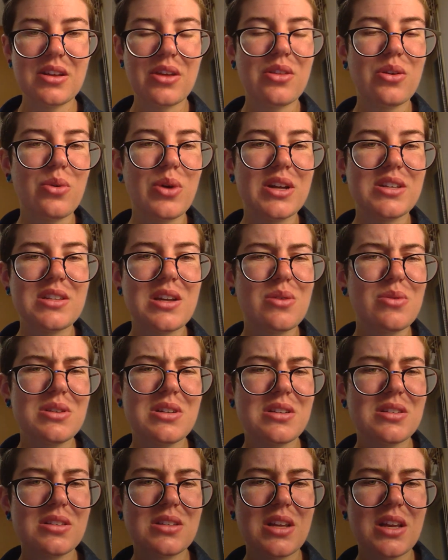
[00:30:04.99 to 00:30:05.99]
Otherwise I would
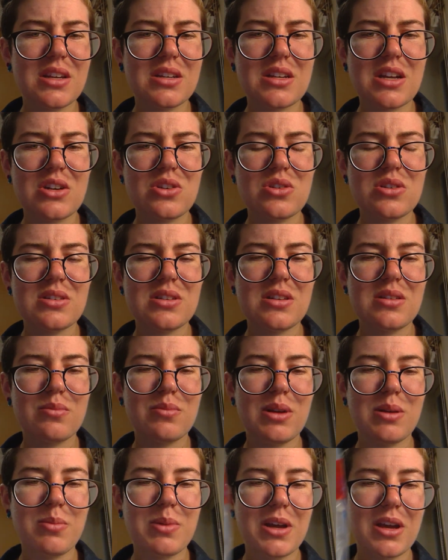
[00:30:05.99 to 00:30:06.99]
just like Tetris it in
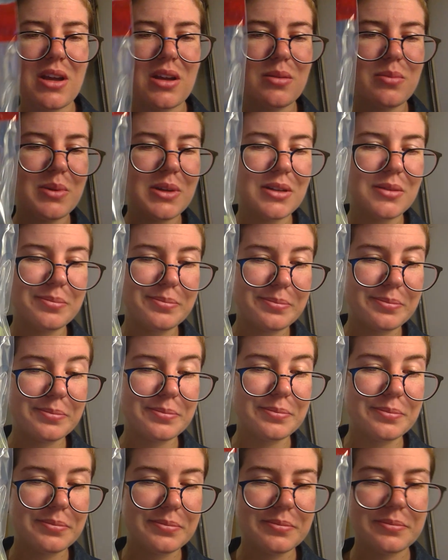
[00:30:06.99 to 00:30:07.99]
my bag, but
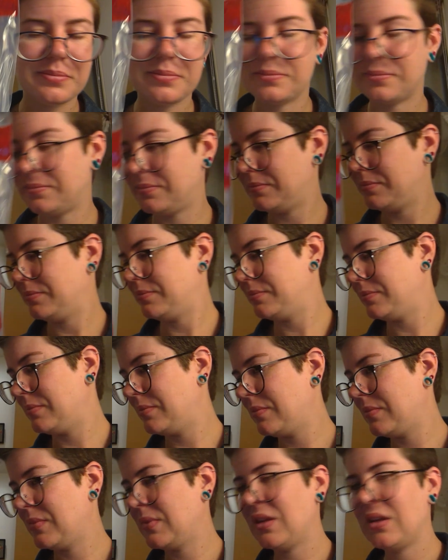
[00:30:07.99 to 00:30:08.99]
mm,
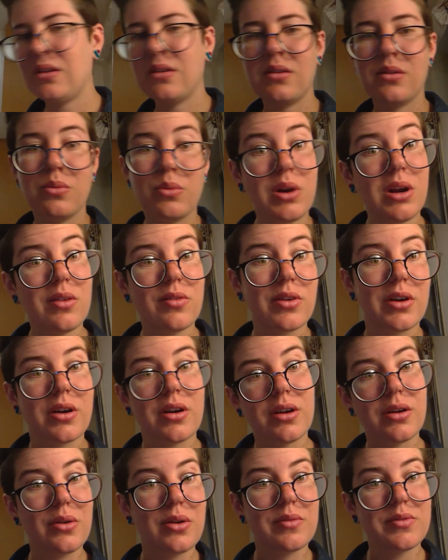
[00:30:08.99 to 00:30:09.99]
whatever,
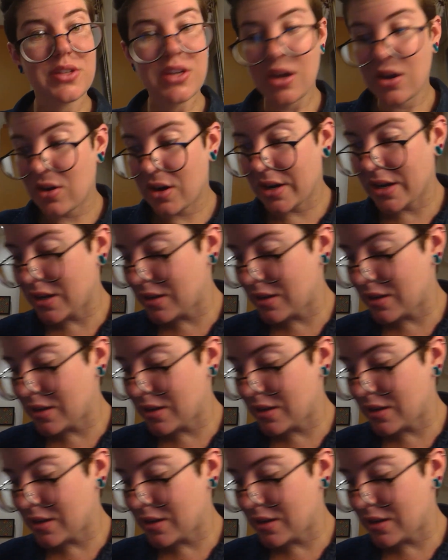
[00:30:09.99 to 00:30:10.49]
I don't have to carry